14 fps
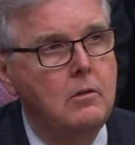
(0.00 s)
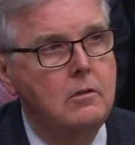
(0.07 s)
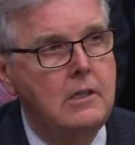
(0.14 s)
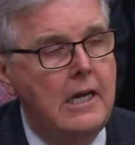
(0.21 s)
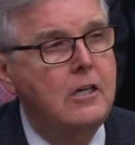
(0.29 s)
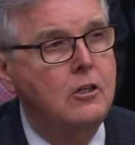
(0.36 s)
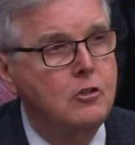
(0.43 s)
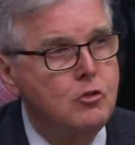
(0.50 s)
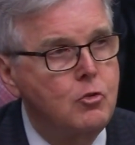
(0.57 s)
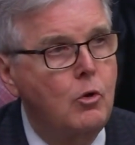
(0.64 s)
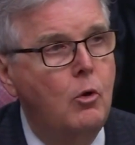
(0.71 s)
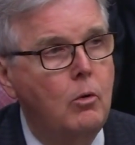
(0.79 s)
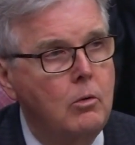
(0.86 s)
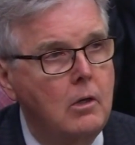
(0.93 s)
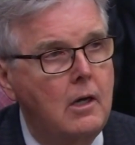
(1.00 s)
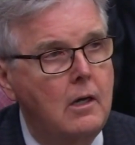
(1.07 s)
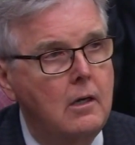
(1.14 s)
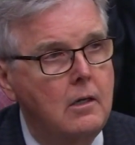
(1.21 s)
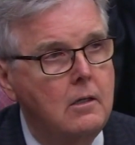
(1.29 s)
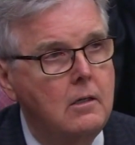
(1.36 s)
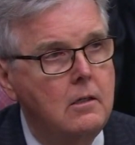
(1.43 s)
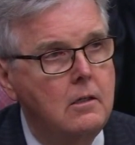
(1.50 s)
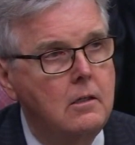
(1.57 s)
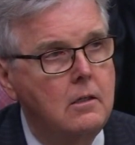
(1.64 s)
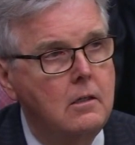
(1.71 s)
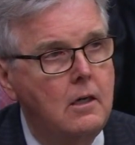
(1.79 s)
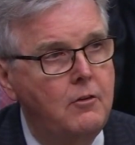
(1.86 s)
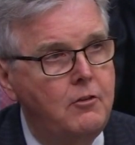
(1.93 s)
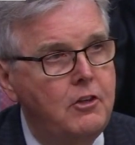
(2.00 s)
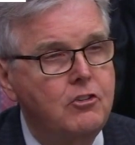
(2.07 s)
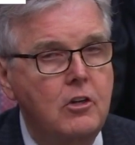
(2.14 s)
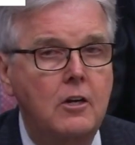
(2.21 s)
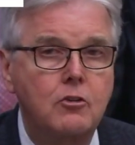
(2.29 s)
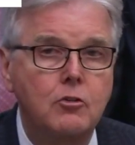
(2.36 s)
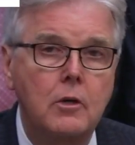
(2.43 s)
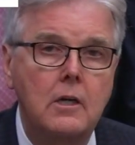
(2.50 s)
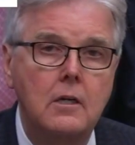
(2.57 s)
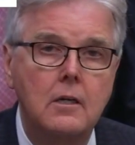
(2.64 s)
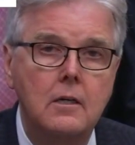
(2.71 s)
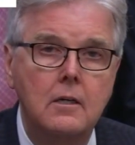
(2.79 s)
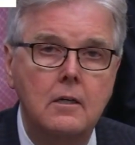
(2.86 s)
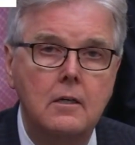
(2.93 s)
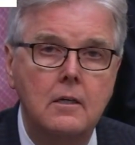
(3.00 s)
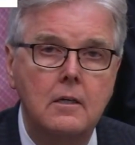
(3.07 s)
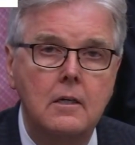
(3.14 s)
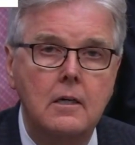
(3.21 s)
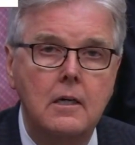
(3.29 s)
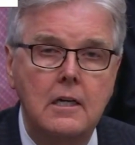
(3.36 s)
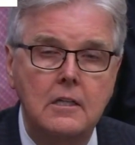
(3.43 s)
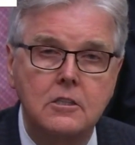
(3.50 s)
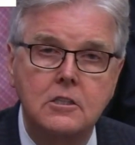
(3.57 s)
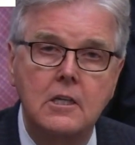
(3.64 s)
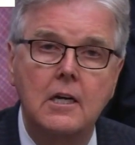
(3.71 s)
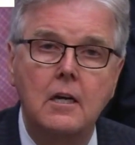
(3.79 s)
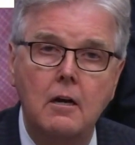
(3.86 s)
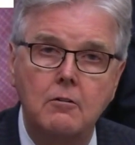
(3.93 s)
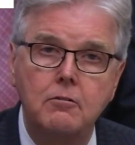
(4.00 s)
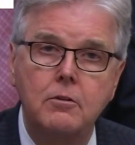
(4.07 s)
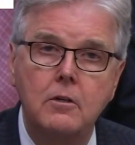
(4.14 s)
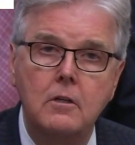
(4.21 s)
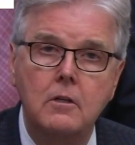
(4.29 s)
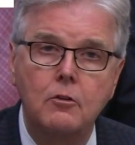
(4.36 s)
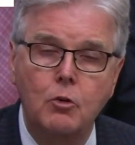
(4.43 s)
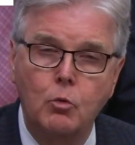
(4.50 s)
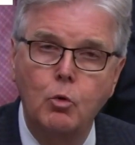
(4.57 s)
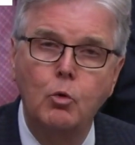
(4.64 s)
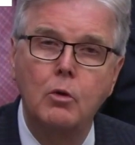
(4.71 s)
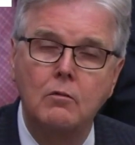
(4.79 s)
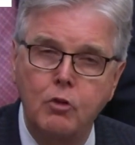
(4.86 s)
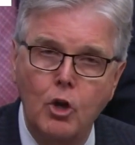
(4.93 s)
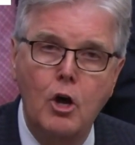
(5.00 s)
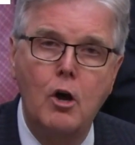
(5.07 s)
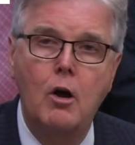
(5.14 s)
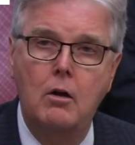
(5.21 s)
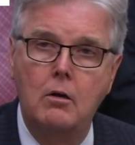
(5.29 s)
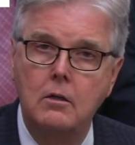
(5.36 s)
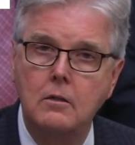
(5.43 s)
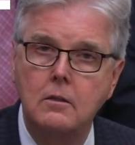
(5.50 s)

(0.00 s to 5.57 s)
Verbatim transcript: take control of this country instead of the rule of law.